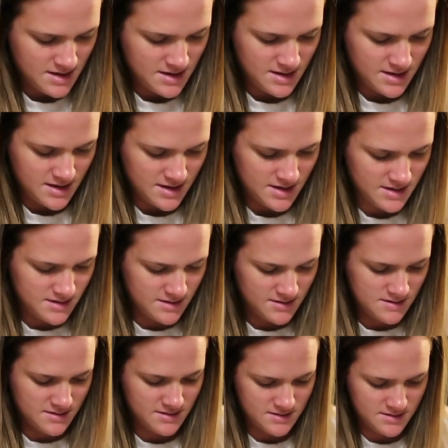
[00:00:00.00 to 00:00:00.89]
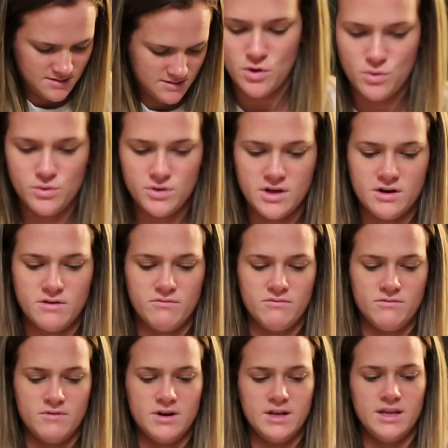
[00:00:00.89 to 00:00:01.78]
I got it. Ooh, they're
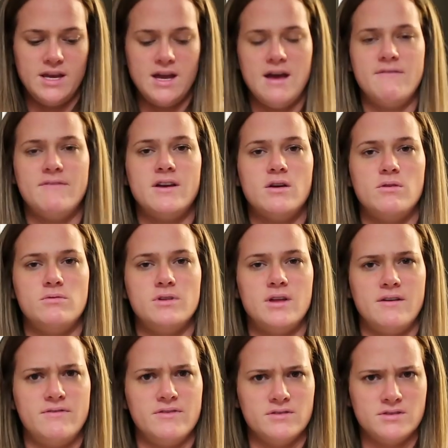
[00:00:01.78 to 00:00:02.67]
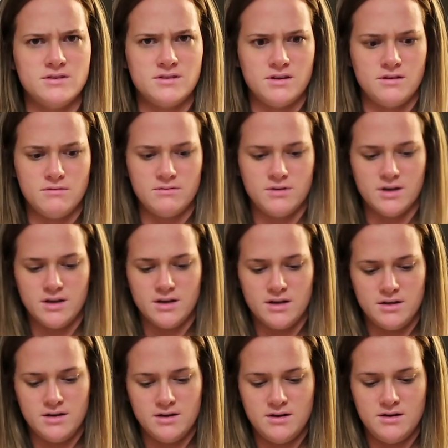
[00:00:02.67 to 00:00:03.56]
really heavy. Ooh, they feel so
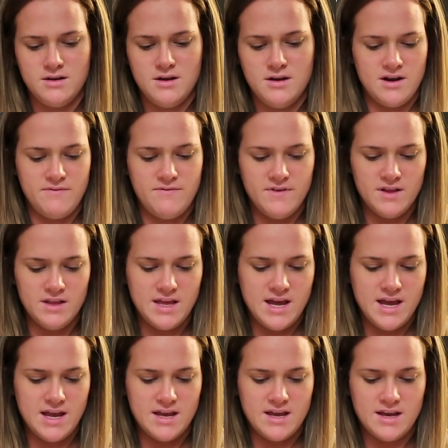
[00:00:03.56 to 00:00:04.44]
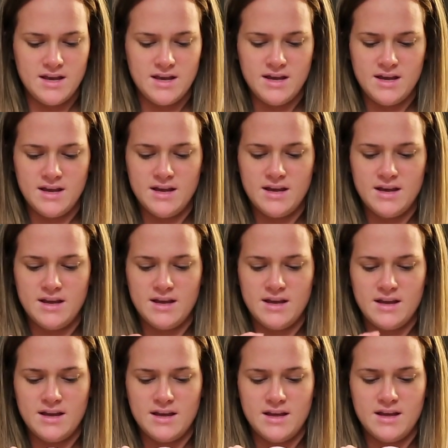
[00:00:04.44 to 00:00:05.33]
good. They feel like
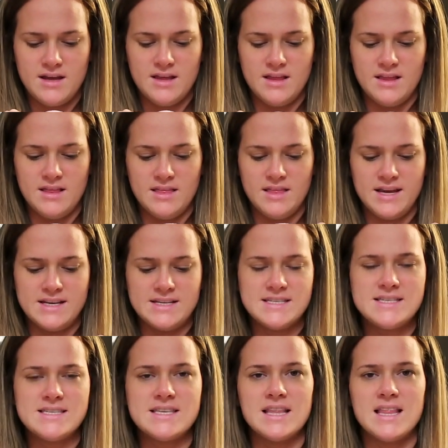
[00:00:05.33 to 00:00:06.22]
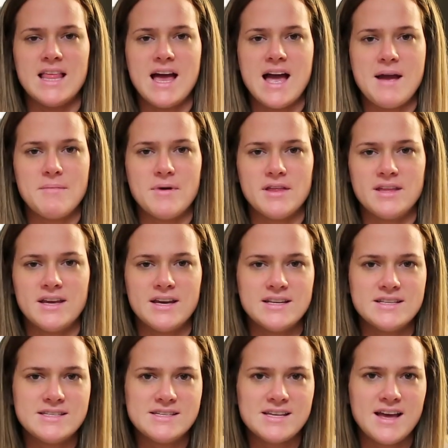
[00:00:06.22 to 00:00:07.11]
slime on the
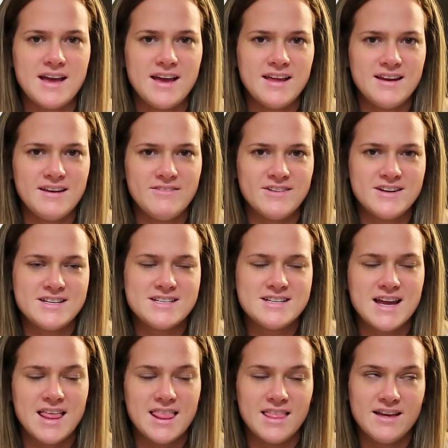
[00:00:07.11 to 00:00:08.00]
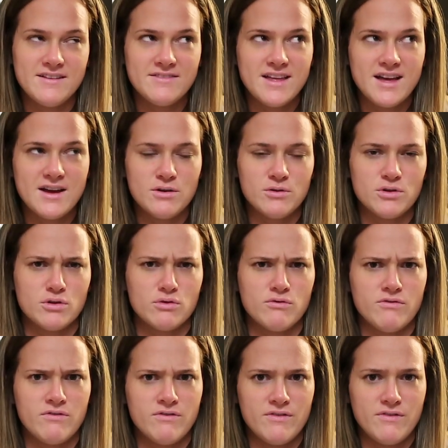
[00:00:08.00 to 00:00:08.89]
inside, which I love that. Ooh,
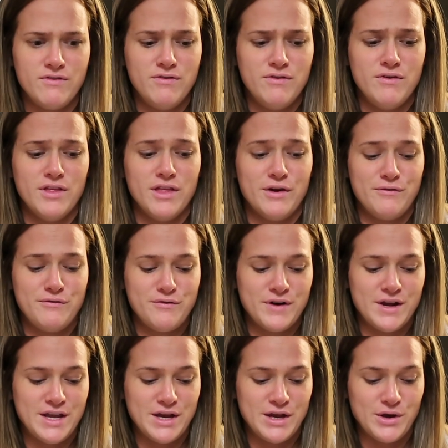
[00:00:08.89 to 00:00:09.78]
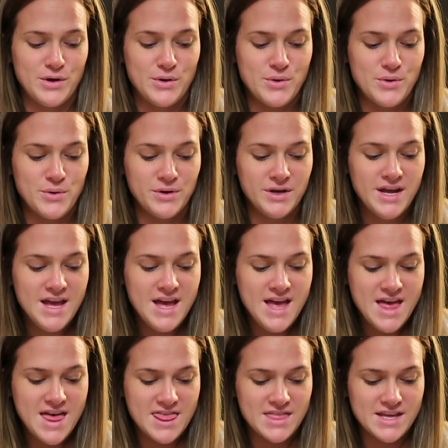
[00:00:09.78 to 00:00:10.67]
they're freaking cold.
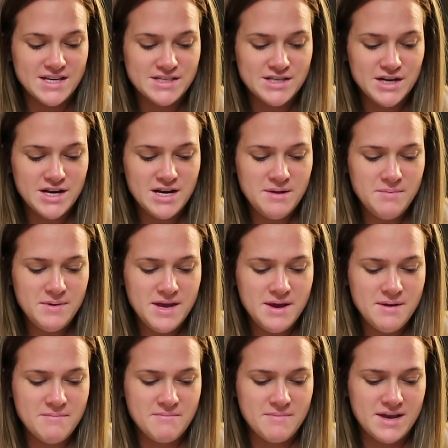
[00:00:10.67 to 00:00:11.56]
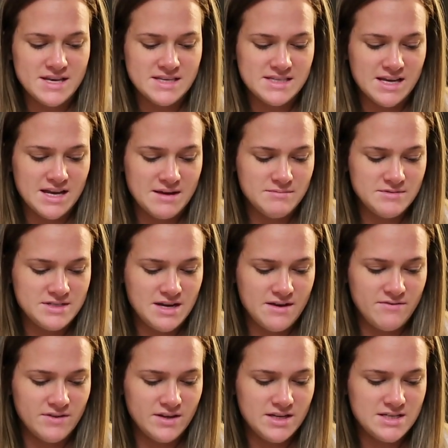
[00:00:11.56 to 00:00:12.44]
These are gonna be amazing. I'm
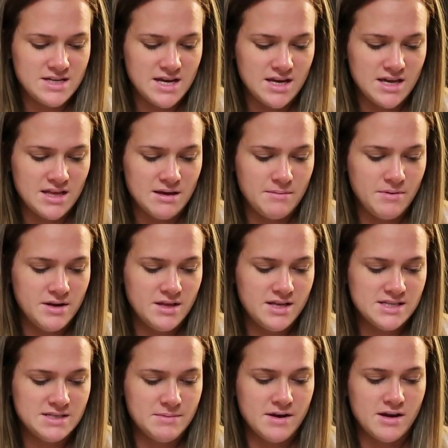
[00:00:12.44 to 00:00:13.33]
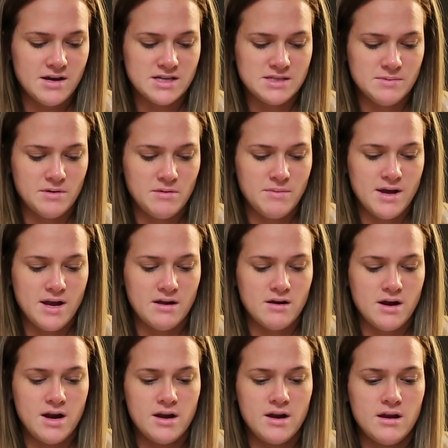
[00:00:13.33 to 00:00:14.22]
definitely taking, I'm putting these in my hospital
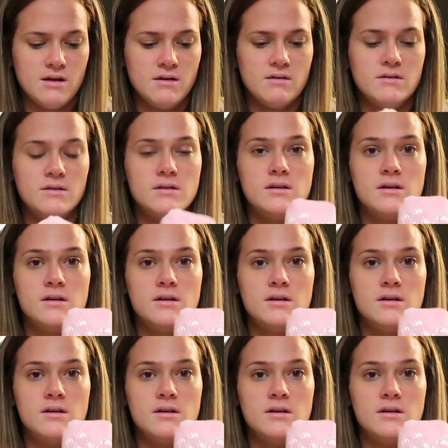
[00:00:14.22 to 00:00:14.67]
bag right now.